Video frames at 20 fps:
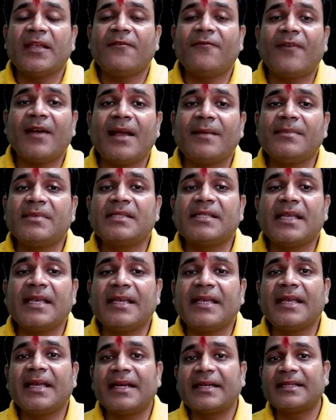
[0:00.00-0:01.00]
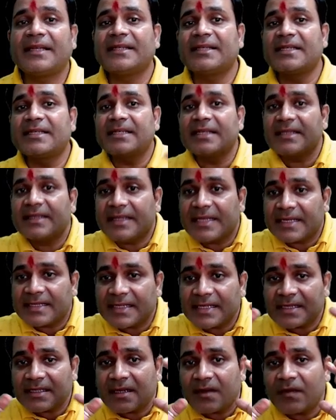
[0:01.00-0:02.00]
I'm saying here that the
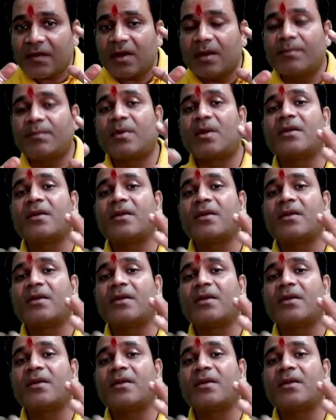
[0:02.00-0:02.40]
synthesis of compound,